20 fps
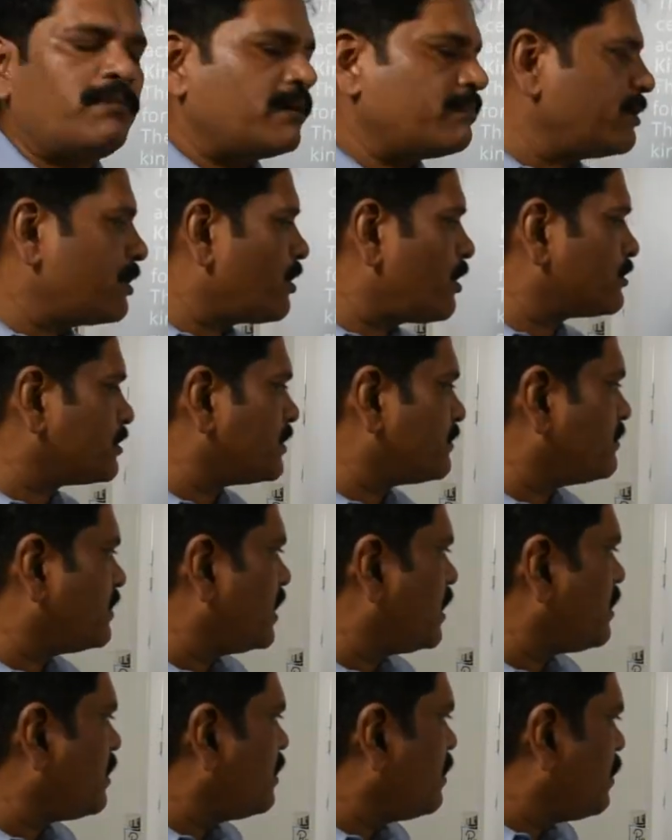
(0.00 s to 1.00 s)
but because of
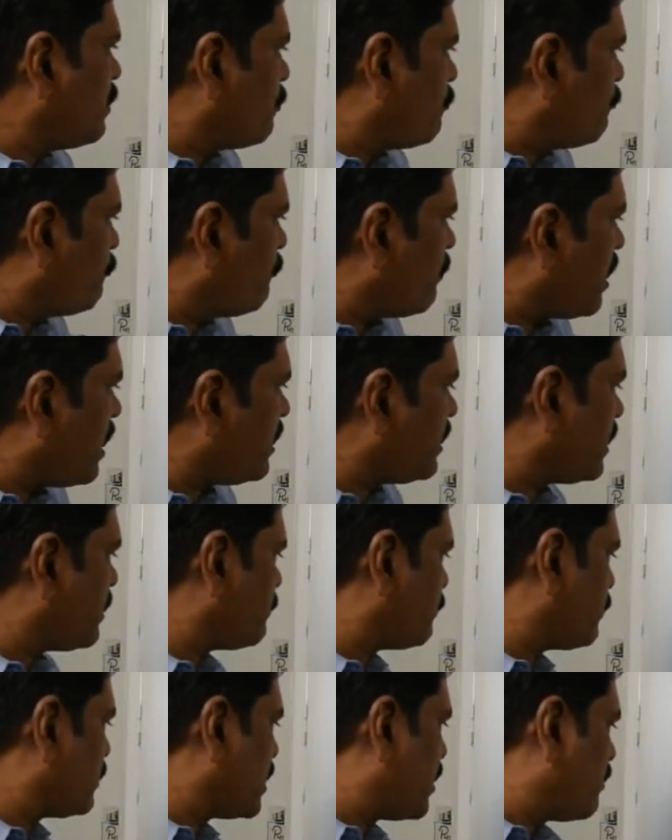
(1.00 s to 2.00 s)
their well
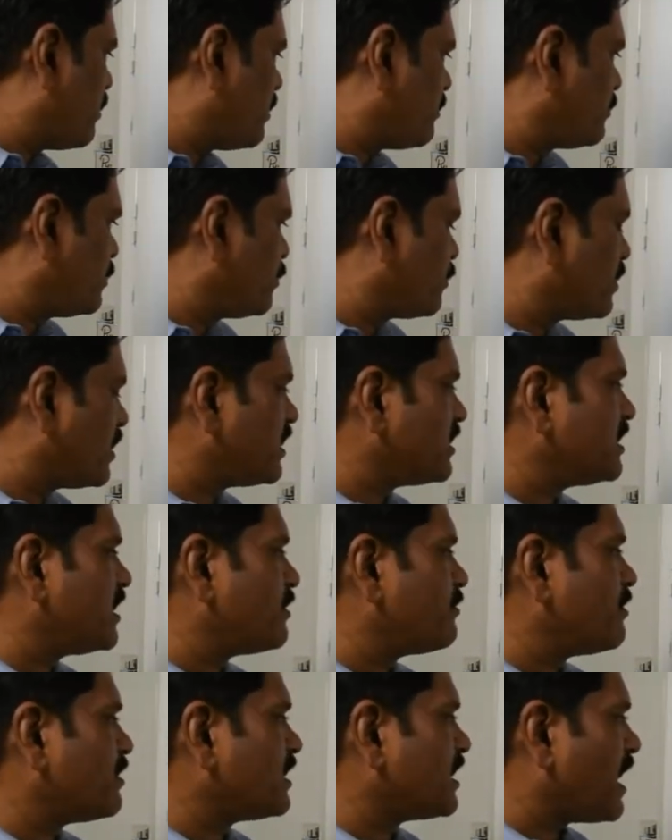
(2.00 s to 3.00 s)
developed nucleus,
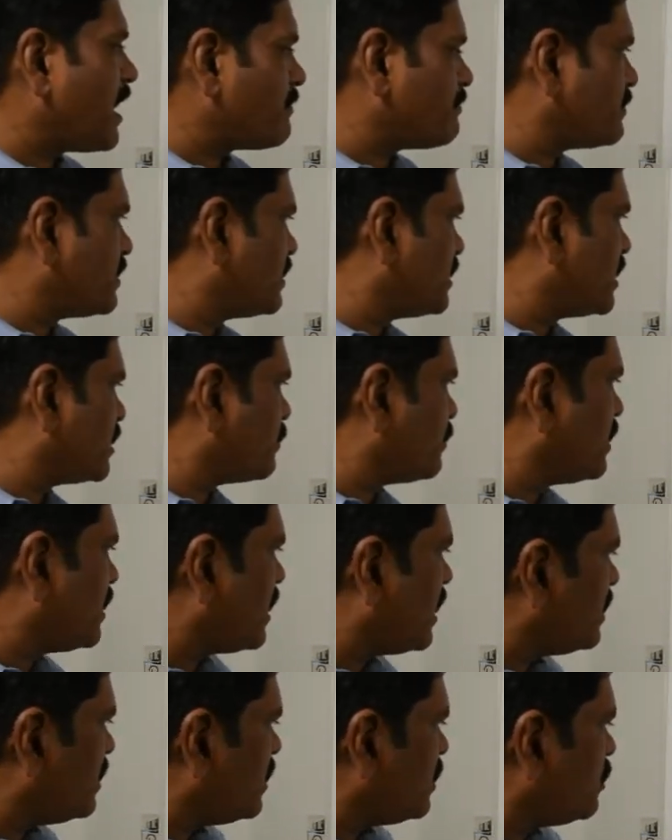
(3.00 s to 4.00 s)
they were kept in this
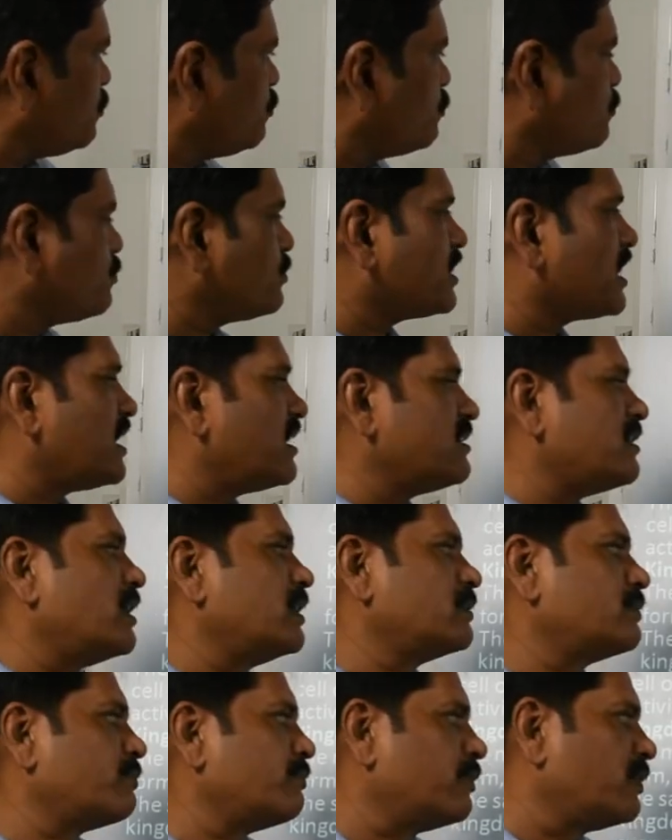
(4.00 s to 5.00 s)
something. And this
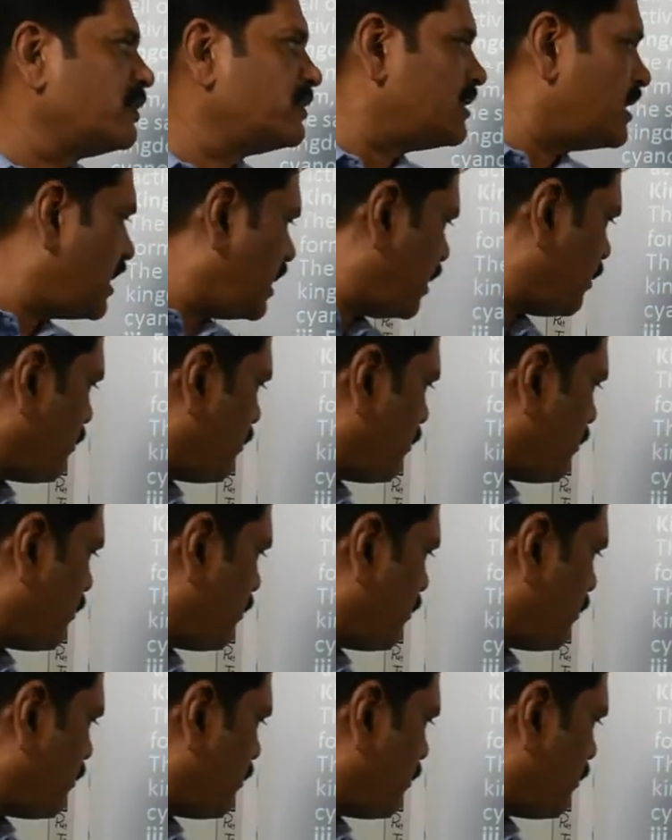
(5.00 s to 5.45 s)
eukarya is further